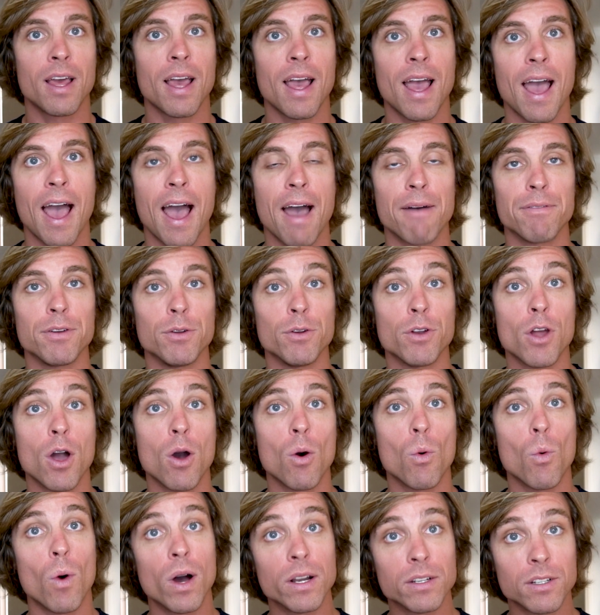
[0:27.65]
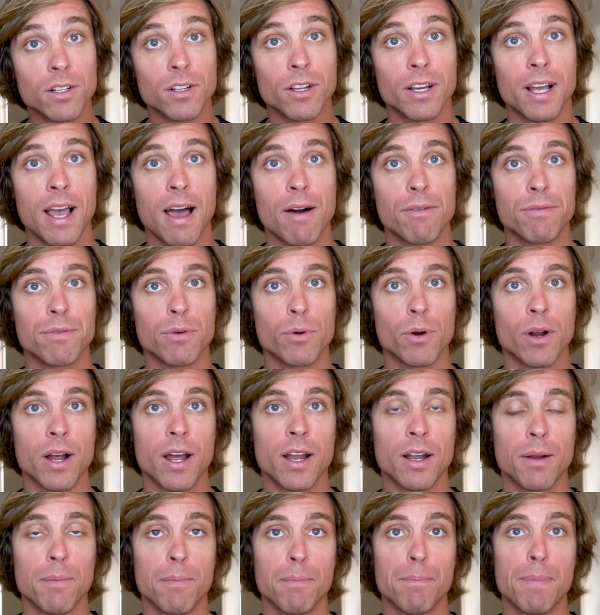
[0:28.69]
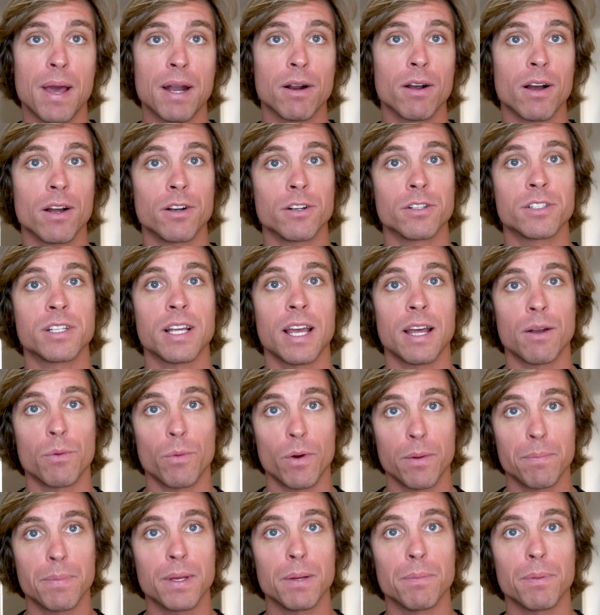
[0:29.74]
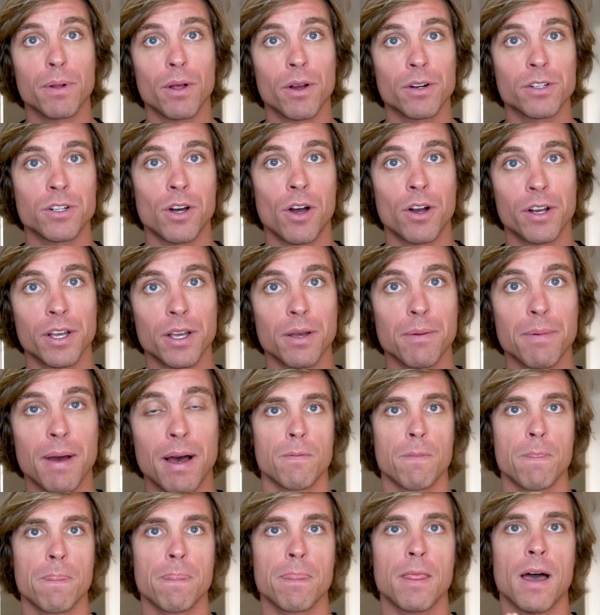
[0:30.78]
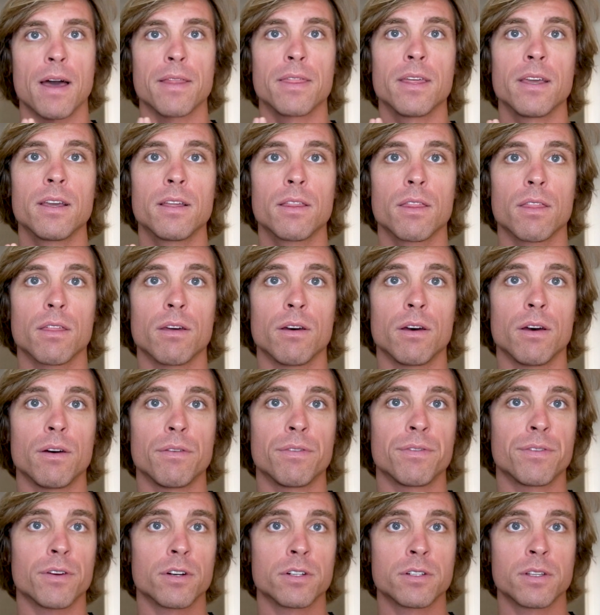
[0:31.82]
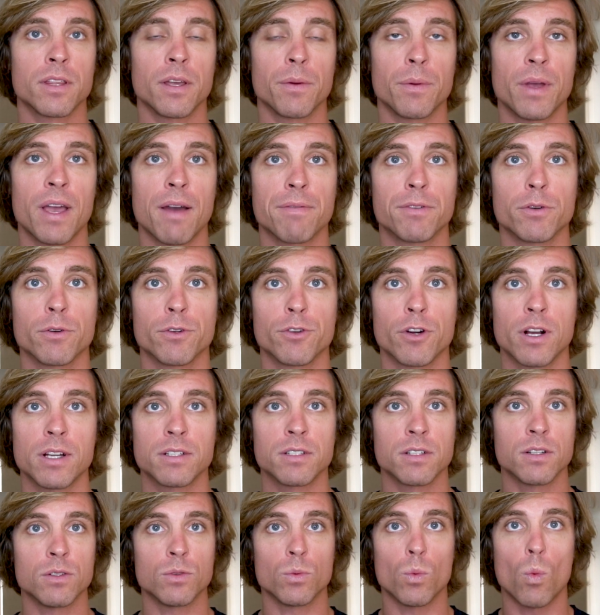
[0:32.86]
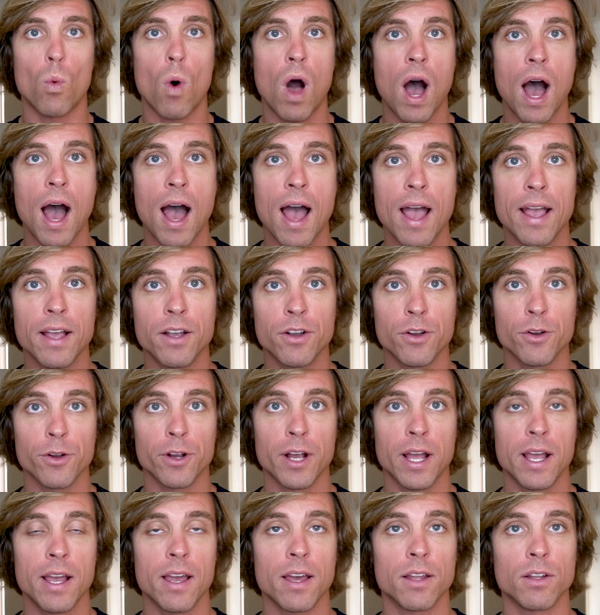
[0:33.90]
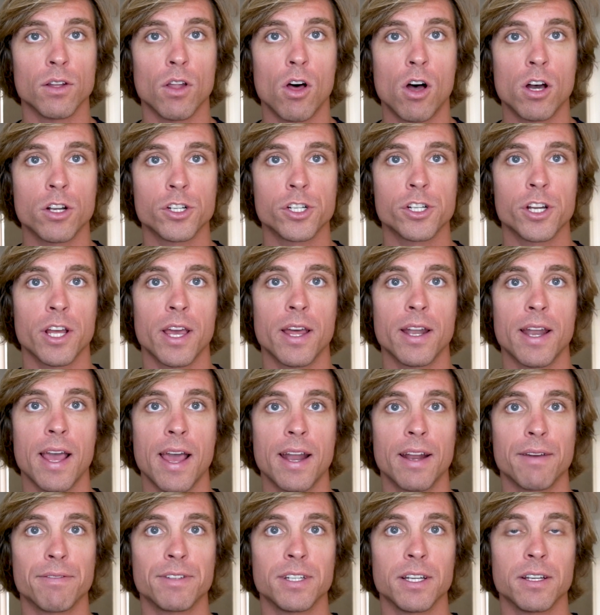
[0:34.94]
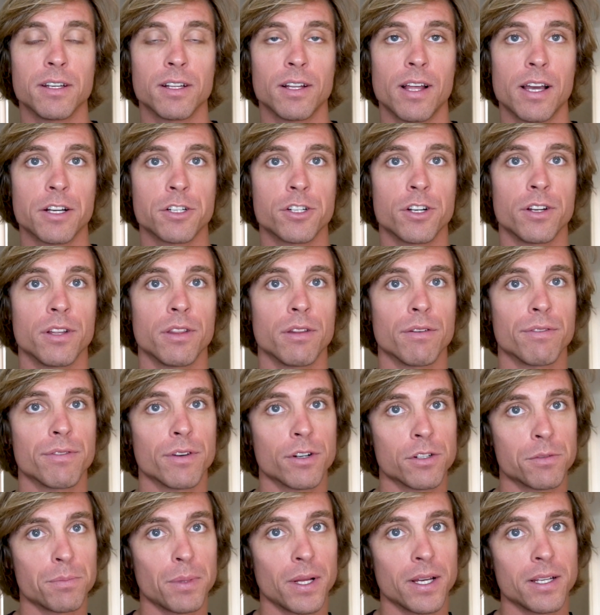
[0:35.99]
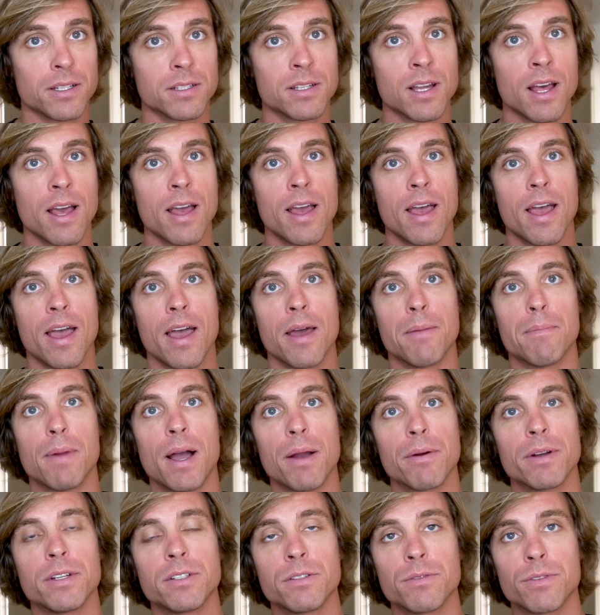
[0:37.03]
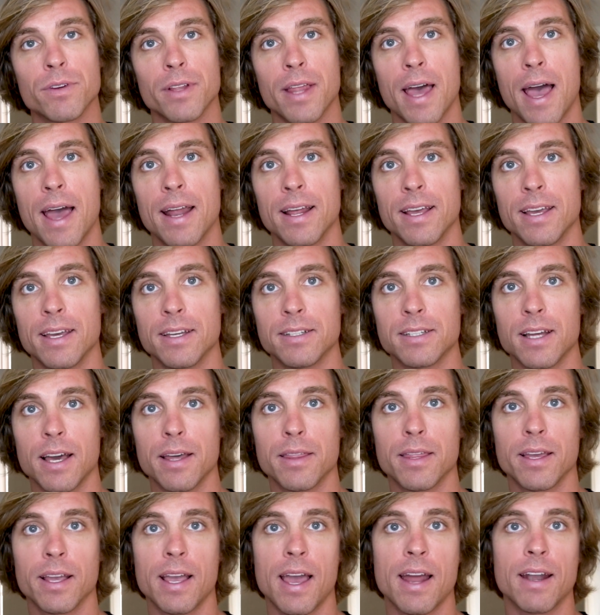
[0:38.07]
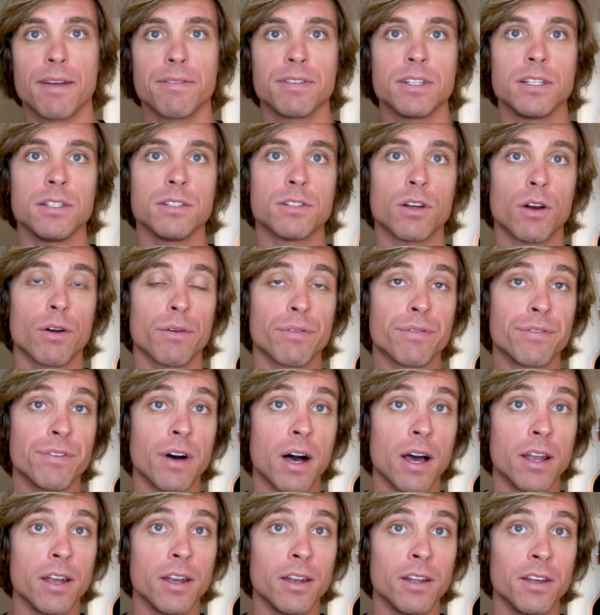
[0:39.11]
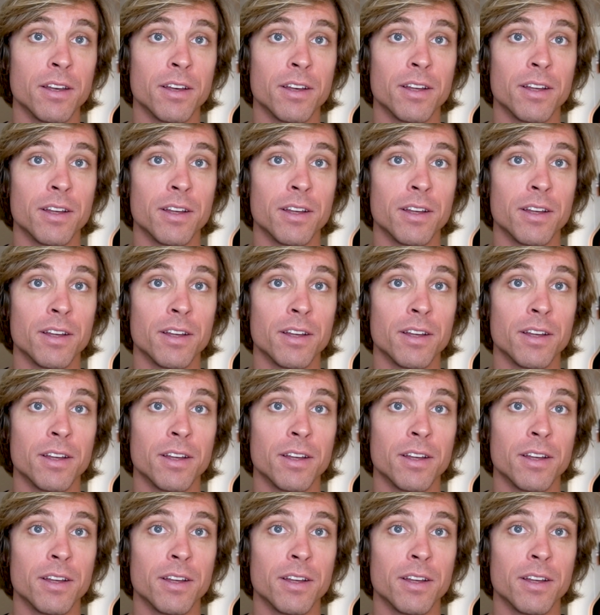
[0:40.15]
have you know what to look out for and better understand what people are talking about. I think the first thing we have to address is why create and launch an NFT collection in the first place. And my reason for that is I think NFTs are fun,